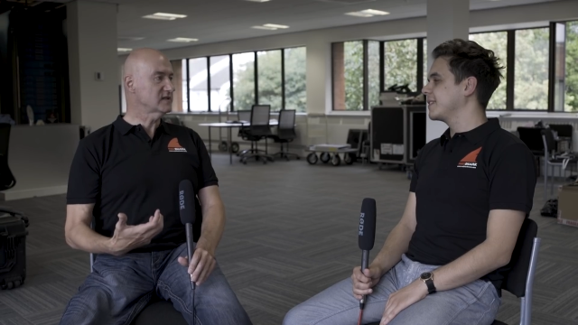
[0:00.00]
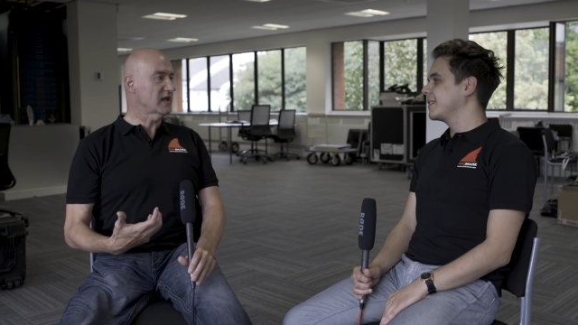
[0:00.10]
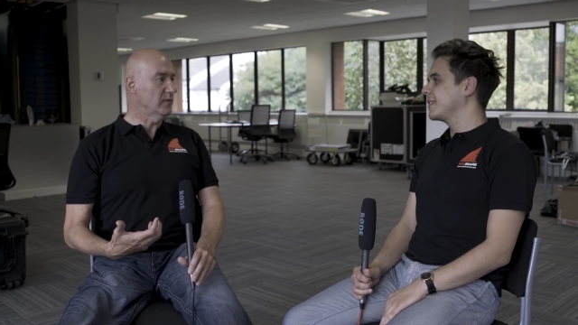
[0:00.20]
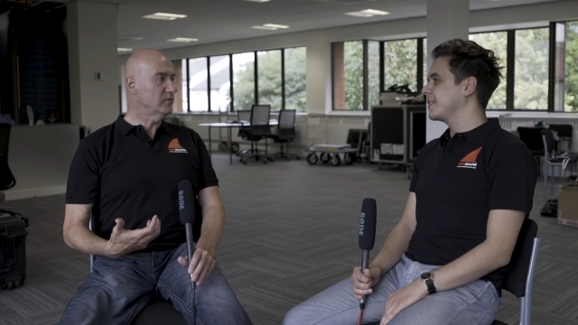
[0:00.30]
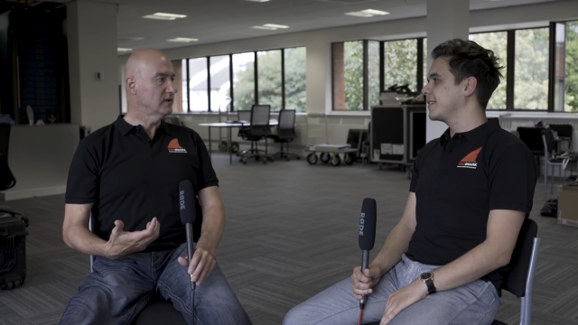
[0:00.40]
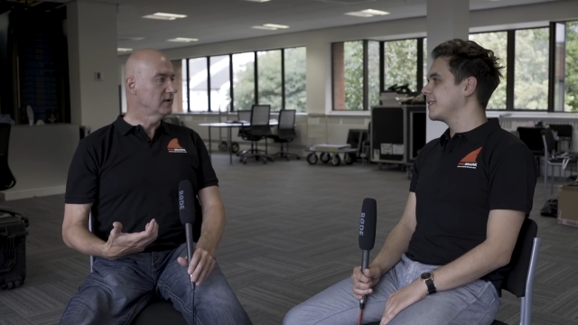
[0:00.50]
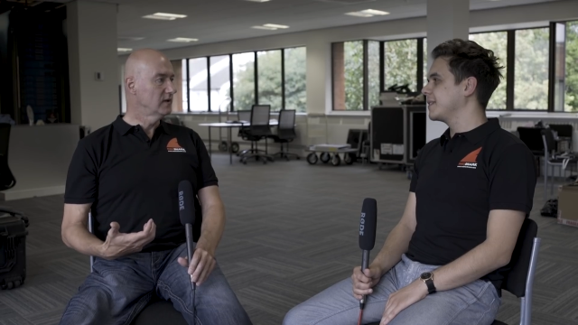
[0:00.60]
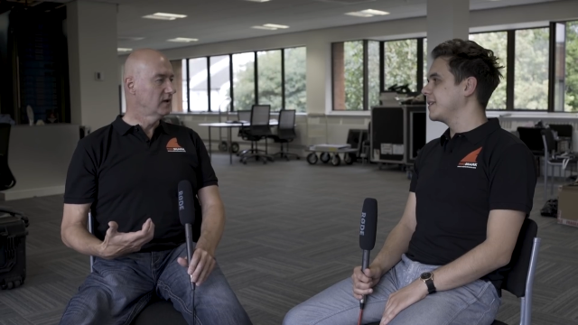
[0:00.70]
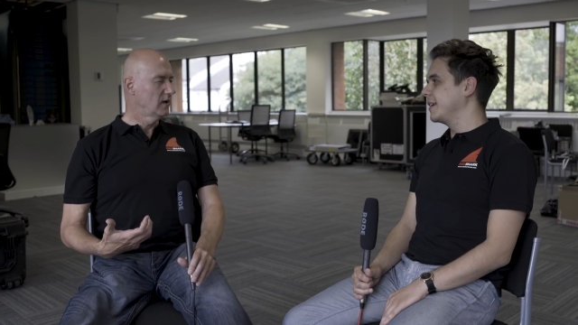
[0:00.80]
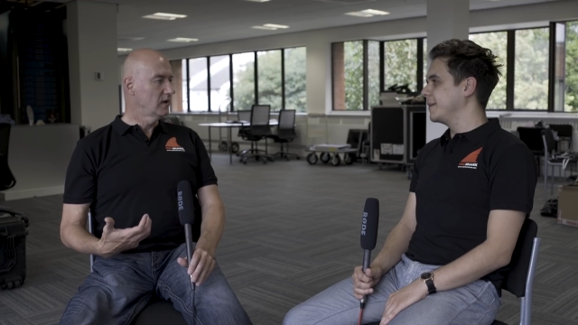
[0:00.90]
Speaker 1: step
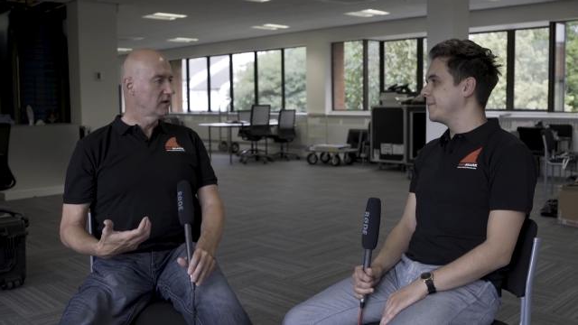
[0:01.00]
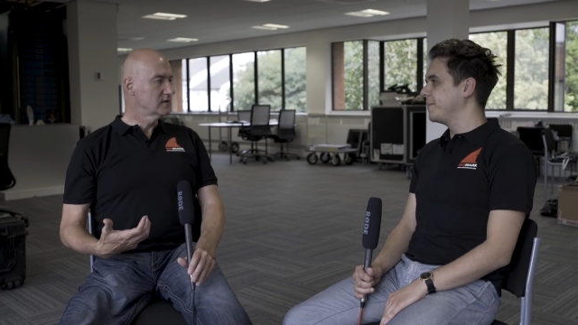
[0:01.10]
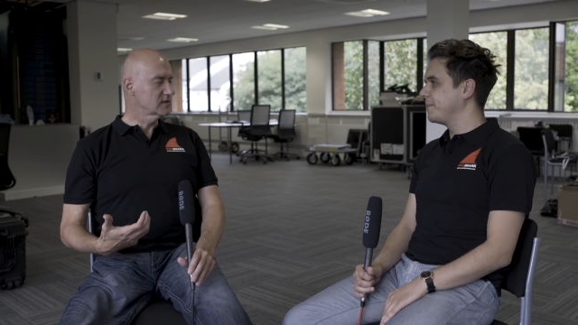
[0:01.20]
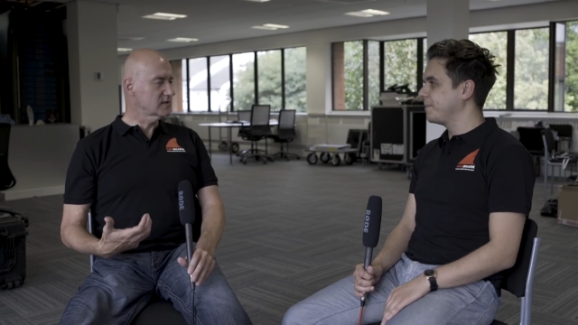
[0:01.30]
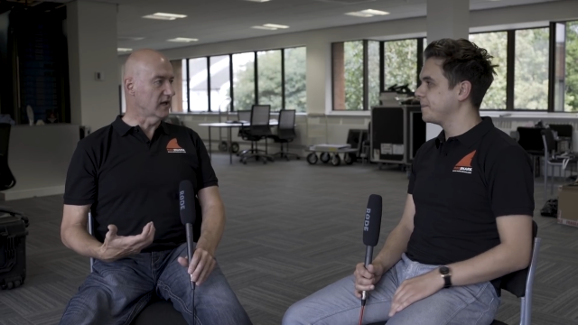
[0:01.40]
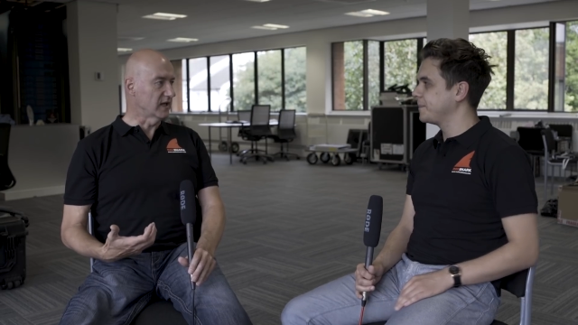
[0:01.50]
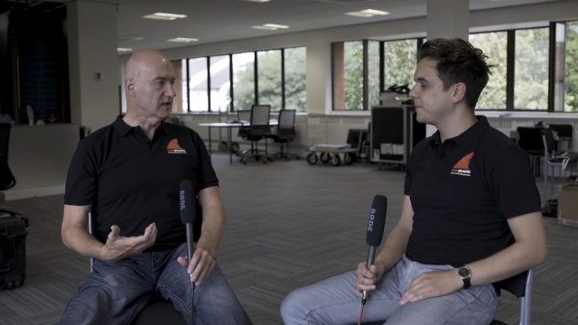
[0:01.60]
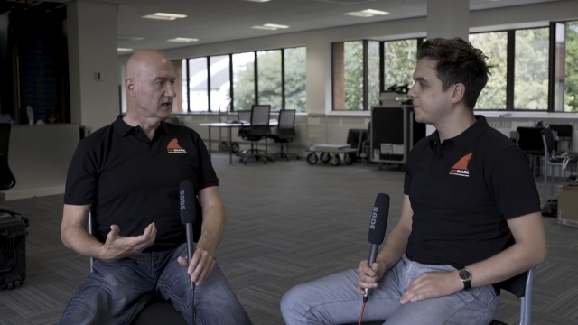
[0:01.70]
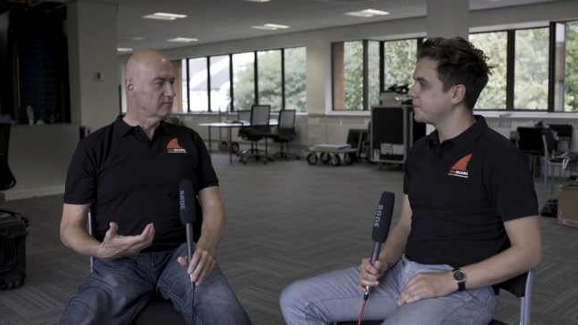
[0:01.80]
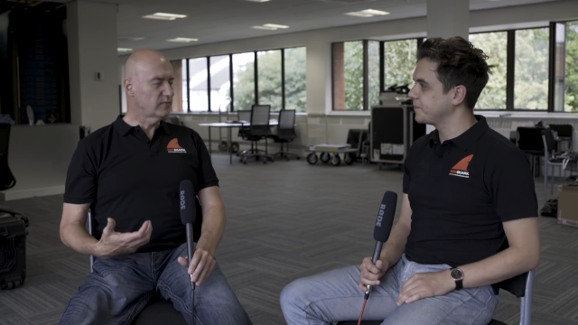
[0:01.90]
to take,
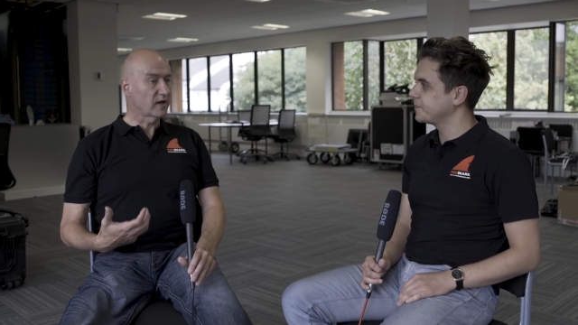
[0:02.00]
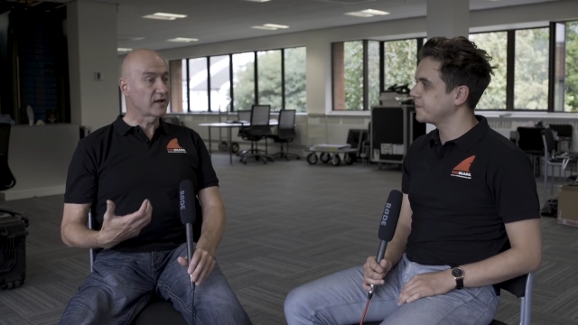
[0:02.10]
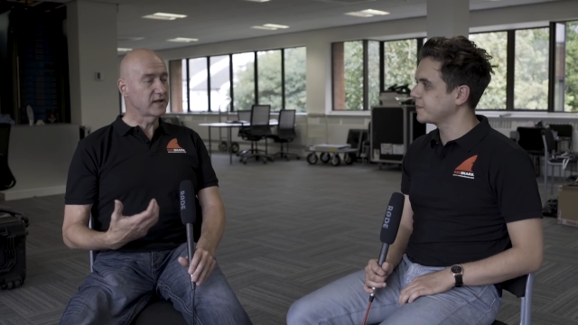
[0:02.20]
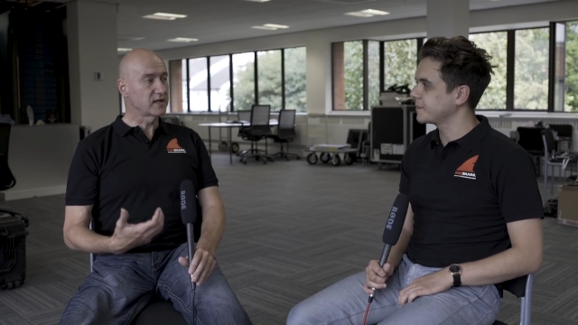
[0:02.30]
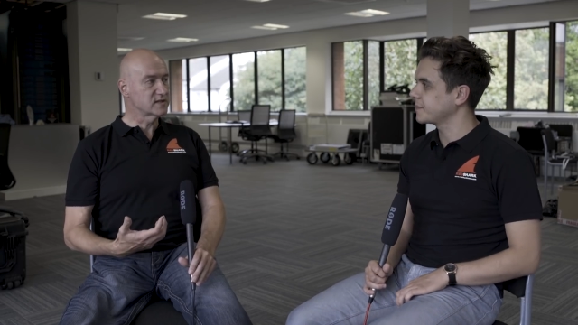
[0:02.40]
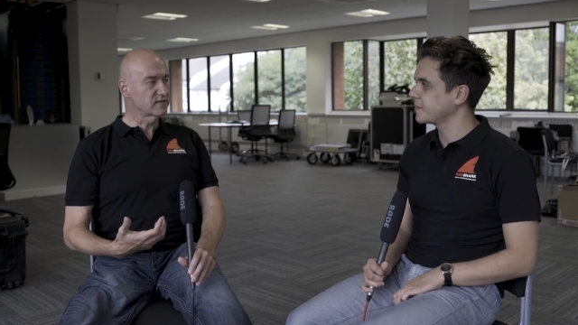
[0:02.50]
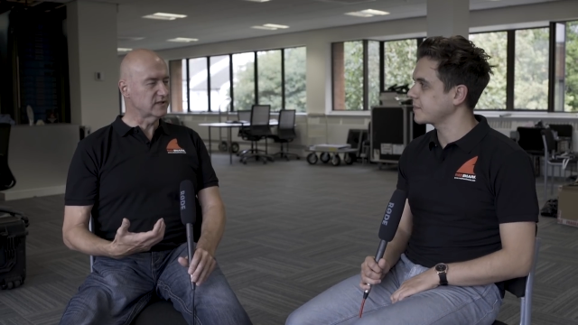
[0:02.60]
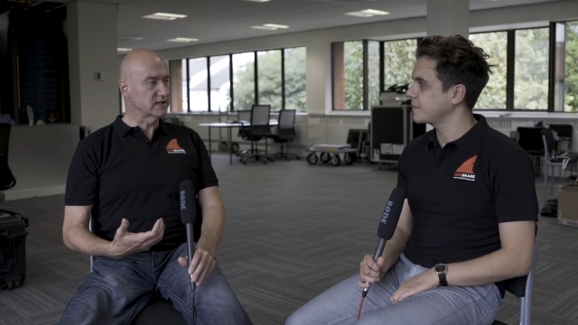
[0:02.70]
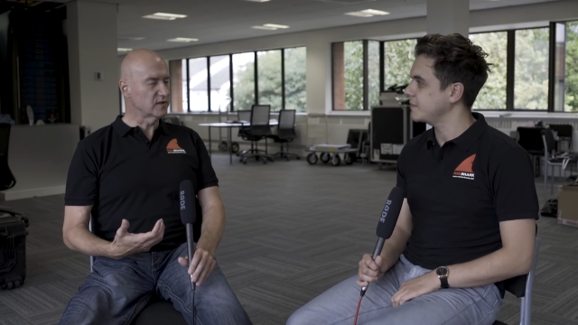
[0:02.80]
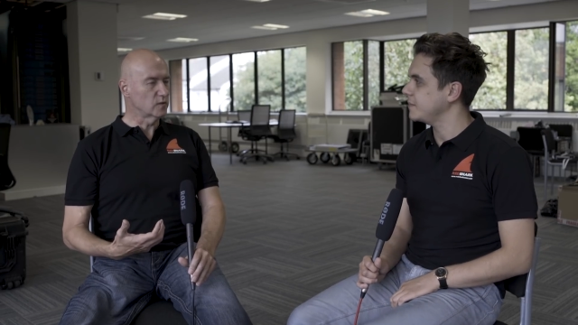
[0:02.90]
but I think it's a
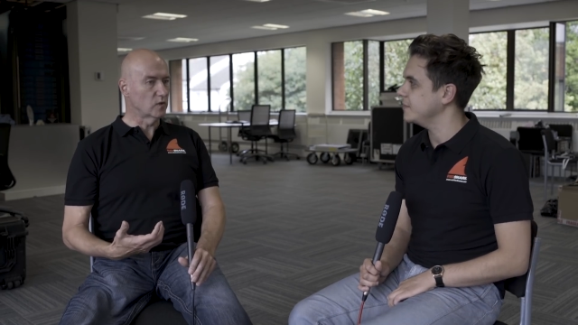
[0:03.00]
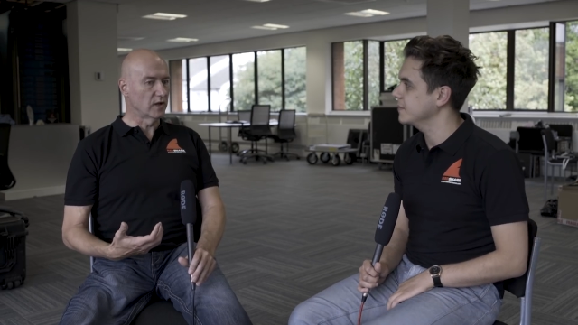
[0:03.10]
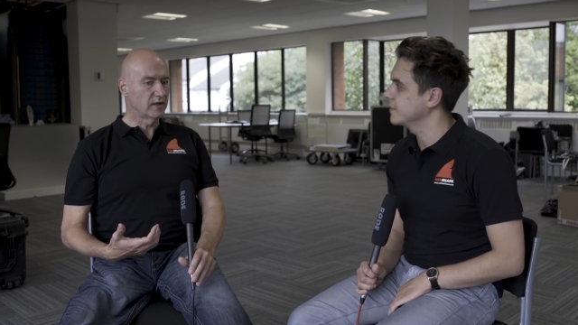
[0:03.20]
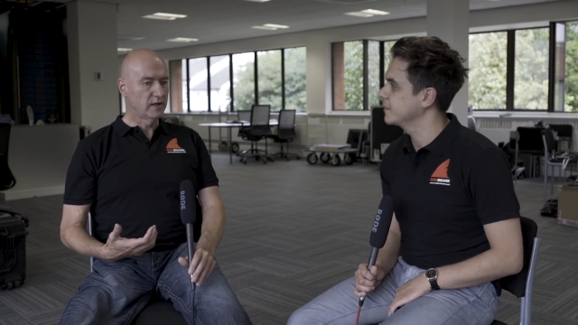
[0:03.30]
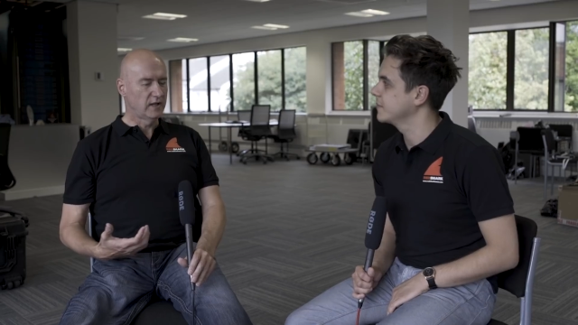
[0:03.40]
very good one.